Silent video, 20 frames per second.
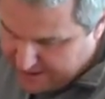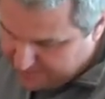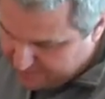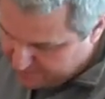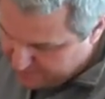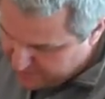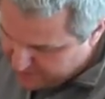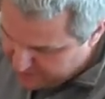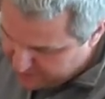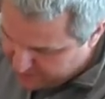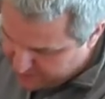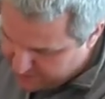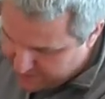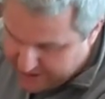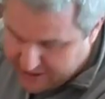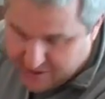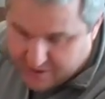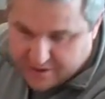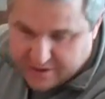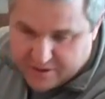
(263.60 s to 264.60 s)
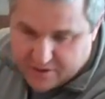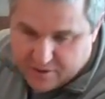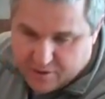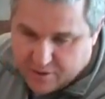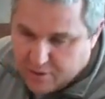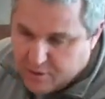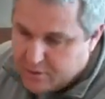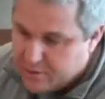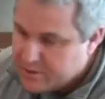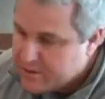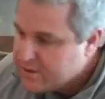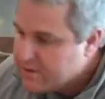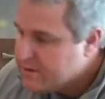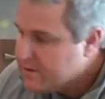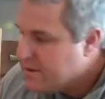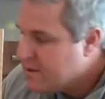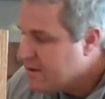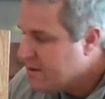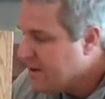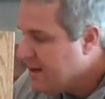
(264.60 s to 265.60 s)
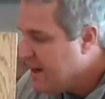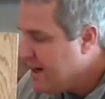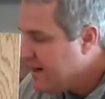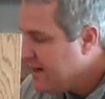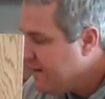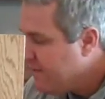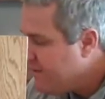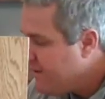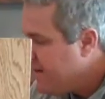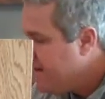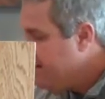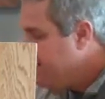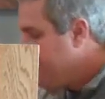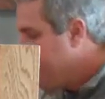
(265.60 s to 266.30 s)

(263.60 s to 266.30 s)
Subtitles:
because you want to make sure that your holes are aligning right.